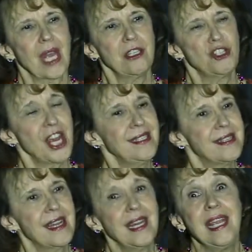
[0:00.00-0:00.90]
Jay
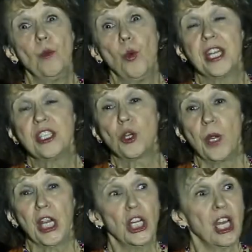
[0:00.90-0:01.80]
said he wanted to
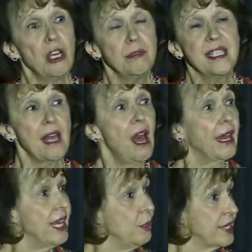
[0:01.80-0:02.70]
wear a coat and tie.
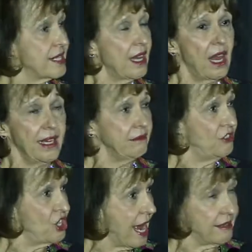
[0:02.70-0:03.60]
He was like
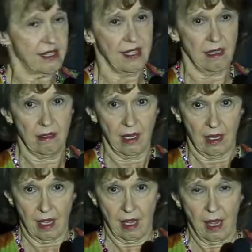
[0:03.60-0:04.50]
Jackson,
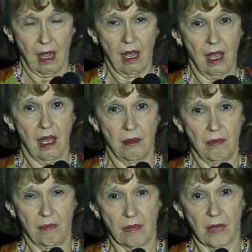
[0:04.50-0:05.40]
that